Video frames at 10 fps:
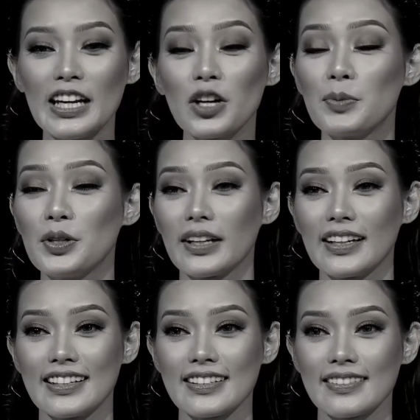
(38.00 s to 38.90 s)
inner beauty
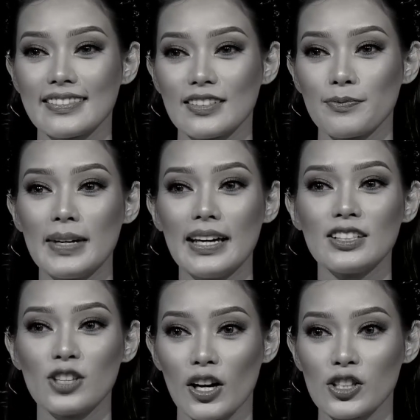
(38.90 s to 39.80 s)
is
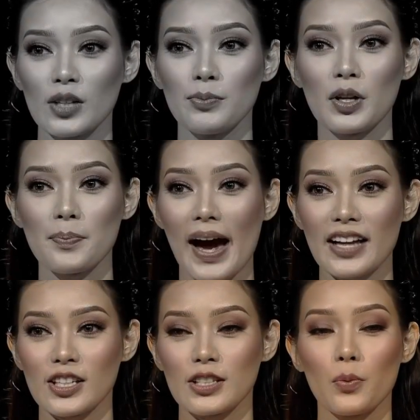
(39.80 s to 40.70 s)
being judged in beauty
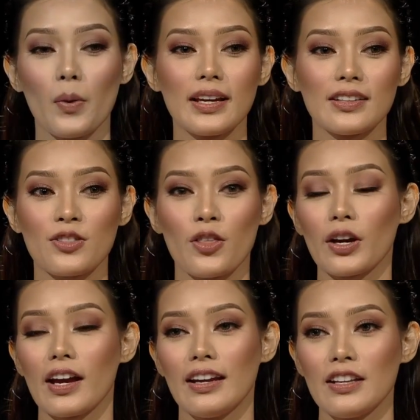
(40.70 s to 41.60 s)
pageants, why is
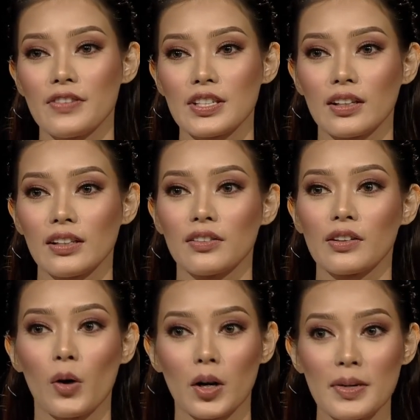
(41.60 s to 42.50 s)
there any physical
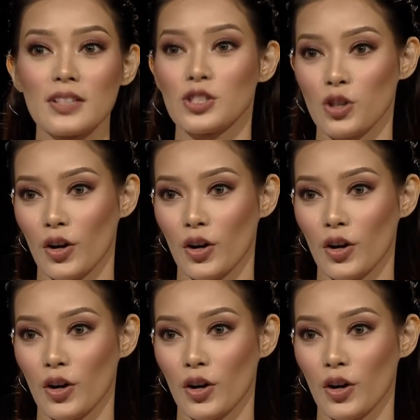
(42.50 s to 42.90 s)
requirements in